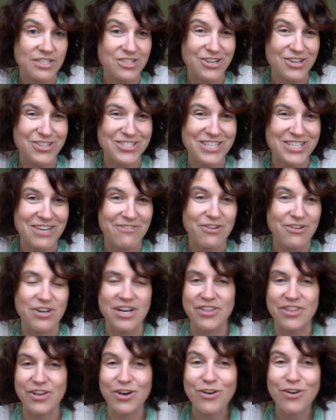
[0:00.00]
our Savior,
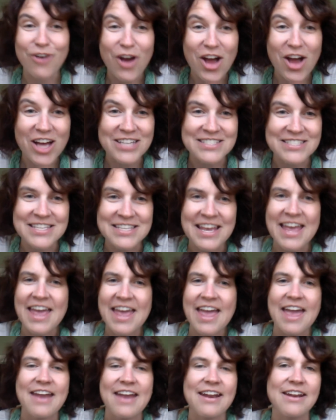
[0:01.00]
on the cross
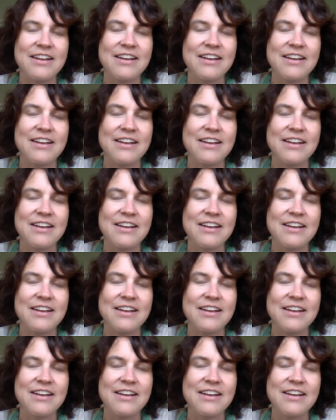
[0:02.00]
and in his